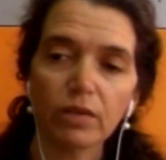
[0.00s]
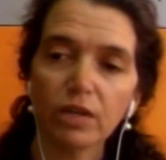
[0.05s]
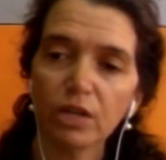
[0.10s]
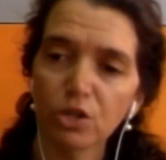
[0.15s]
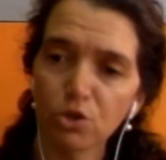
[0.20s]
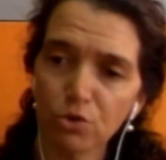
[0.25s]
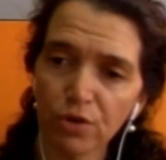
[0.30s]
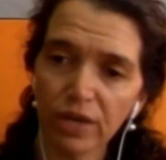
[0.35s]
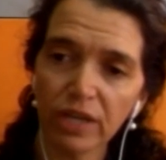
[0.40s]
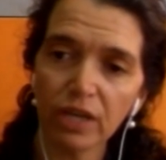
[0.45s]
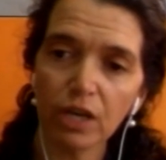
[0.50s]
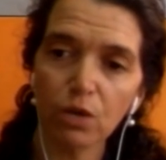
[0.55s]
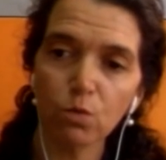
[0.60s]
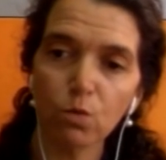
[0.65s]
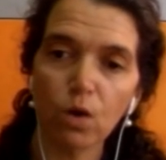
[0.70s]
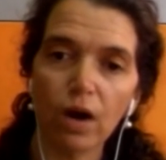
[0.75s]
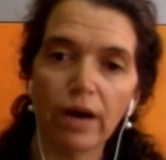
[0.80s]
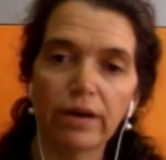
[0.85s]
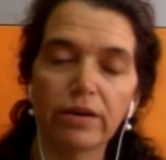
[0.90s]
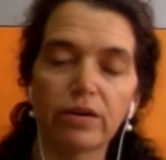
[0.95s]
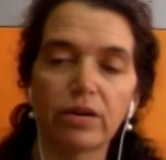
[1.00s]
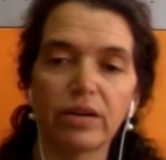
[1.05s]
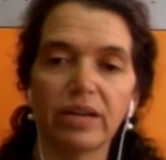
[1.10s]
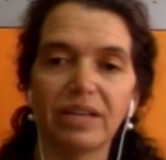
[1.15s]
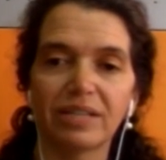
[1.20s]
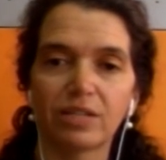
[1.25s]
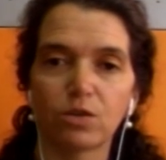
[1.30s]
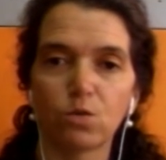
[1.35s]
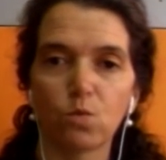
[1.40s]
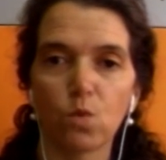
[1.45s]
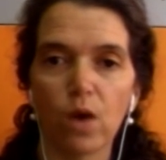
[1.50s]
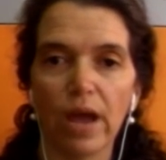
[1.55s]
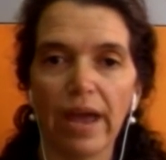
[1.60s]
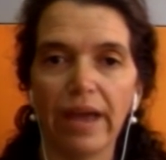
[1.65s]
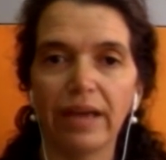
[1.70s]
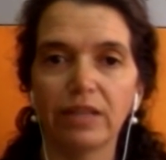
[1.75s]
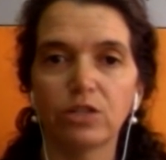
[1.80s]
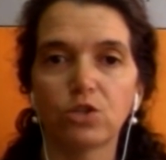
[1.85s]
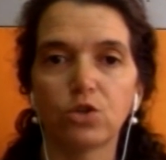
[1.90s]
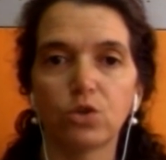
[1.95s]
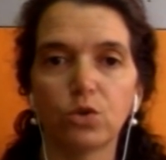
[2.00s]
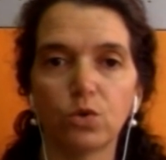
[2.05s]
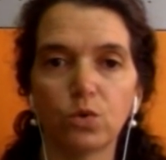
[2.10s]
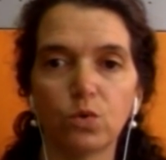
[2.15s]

Drinking water is a way to